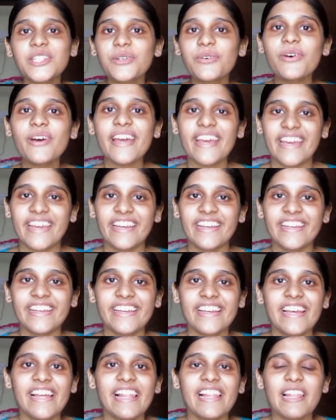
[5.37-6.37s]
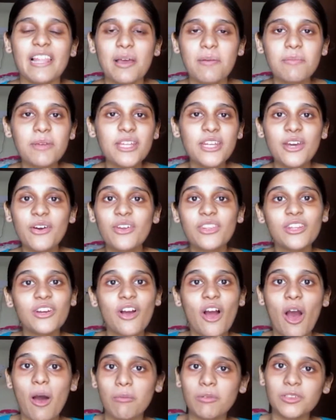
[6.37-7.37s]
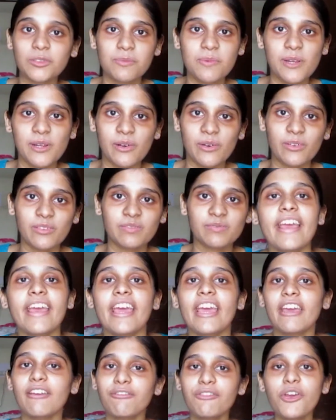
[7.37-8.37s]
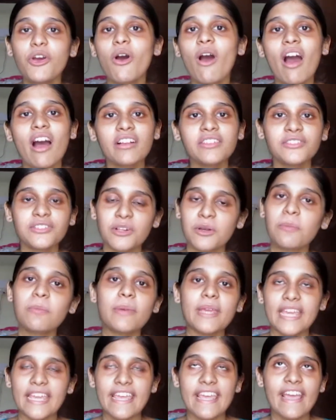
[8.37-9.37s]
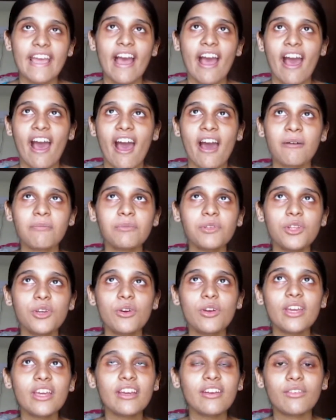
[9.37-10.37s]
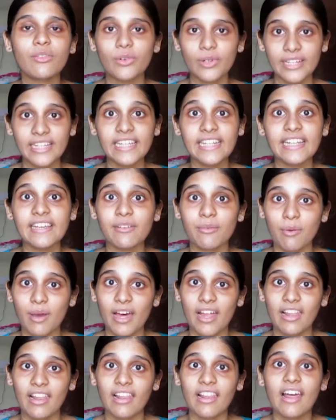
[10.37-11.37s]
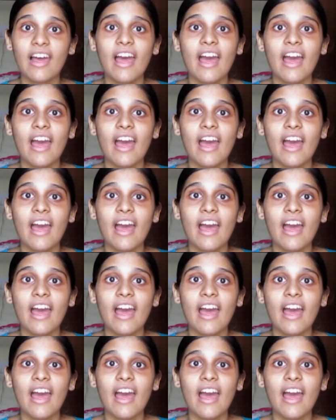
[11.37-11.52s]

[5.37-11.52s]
doing? Let me know in the comments below. If you ask me, I'm doing really well.